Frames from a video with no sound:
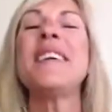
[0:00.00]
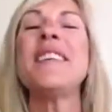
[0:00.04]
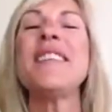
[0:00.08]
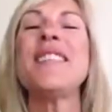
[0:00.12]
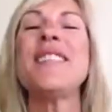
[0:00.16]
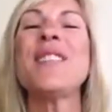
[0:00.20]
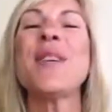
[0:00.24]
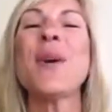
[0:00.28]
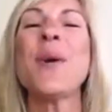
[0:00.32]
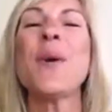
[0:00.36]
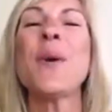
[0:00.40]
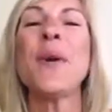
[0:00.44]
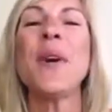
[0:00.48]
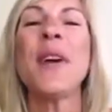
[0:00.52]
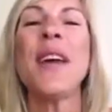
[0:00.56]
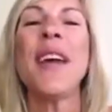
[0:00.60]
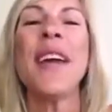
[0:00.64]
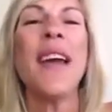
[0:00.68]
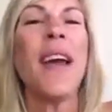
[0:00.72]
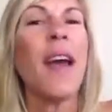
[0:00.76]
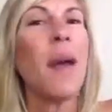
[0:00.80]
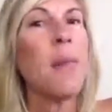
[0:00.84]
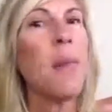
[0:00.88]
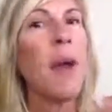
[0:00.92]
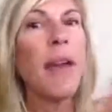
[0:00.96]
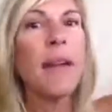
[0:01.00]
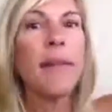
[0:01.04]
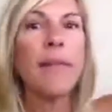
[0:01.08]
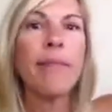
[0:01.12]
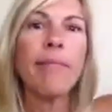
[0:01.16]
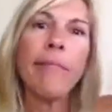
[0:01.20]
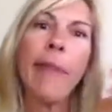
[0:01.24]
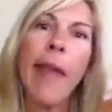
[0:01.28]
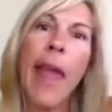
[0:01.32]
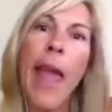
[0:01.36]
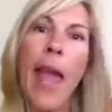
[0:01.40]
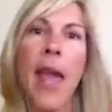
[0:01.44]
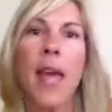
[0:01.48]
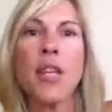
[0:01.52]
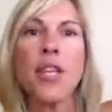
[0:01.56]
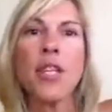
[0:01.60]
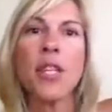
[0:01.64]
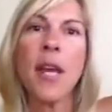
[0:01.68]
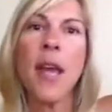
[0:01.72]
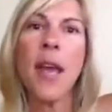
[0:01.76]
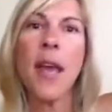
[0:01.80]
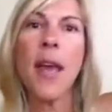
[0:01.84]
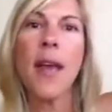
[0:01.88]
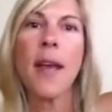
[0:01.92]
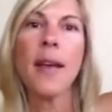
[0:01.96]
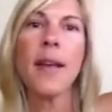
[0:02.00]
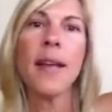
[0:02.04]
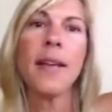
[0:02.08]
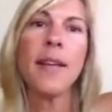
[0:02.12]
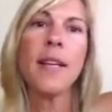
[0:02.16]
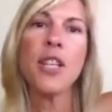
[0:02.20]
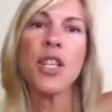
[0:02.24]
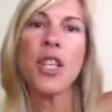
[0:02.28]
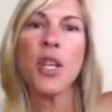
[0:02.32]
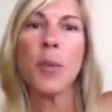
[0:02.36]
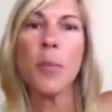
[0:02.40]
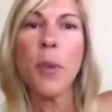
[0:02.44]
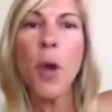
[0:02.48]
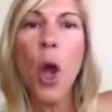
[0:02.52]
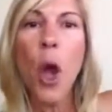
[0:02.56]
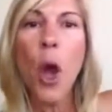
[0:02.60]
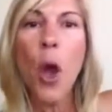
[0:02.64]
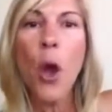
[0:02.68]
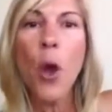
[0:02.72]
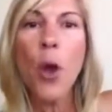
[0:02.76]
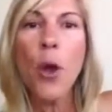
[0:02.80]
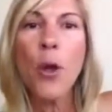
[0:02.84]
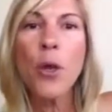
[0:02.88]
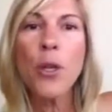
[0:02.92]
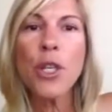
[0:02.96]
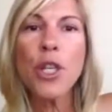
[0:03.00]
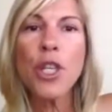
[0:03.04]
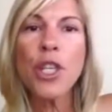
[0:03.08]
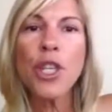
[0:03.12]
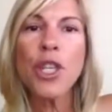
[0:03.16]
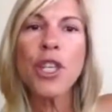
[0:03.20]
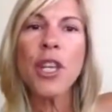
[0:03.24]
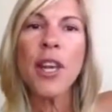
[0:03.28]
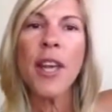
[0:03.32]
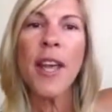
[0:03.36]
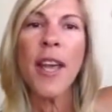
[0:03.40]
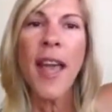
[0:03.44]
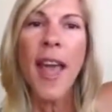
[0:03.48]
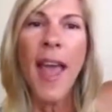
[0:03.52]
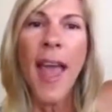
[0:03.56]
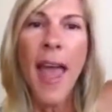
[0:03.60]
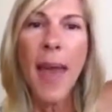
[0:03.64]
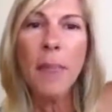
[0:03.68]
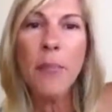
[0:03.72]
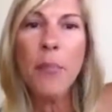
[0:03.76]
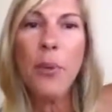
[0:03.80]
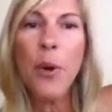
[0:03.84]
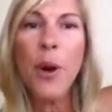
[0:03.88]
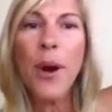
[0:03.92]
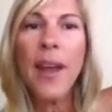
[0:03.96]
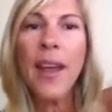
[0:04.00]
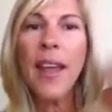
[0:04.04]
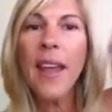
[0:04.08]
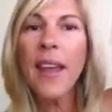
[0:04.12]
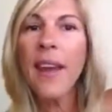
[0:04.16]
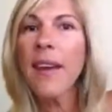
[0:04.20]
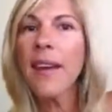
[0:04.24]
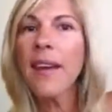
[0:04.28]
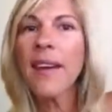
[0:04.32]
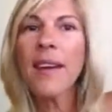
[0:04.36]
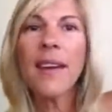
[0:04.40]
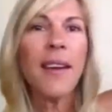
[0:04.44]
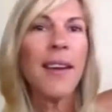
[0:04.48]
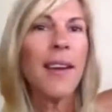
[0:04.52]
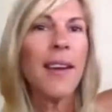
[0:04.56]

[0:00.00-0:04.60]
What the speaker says: So I might hashtag leadership coach and bring in